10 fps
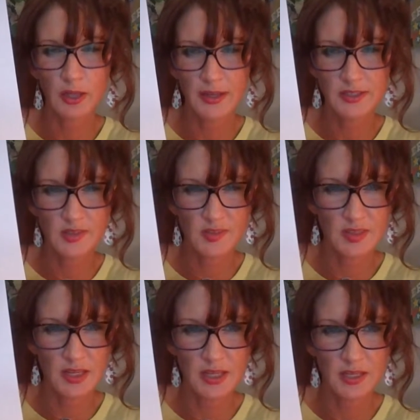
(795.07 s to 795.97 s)
like to
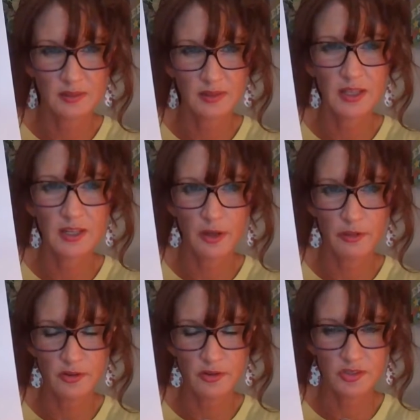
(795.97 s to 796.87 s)
see in
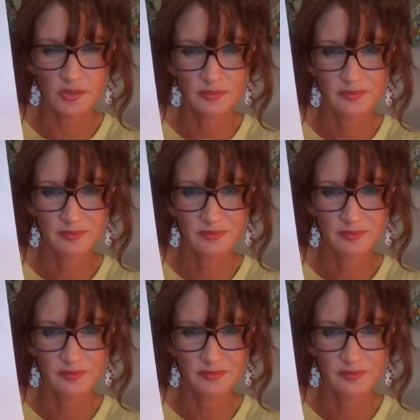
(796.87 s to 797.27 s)
others.